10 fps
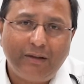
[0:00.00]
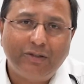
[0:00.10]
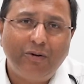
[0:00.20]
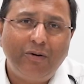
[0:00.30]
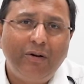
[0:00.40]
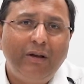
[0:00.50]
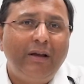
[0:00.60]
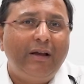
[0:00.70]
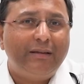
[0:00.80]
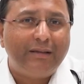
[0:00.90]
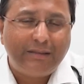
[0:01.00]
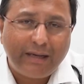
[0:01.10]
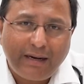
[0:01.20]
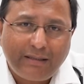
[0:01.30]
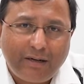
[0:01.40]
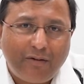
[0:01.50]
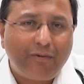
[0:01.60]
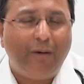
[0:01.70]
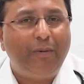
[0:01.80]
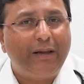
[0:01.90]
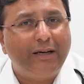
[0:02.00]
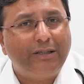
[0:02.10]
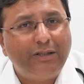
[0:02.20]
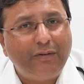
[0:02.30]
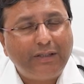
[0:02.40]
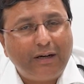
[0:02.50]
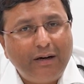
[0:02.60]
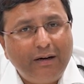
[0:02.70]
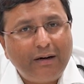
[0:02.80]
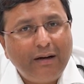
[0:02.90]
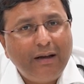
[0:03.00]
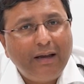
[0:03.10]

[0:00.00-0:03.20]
So the second set of complications which occur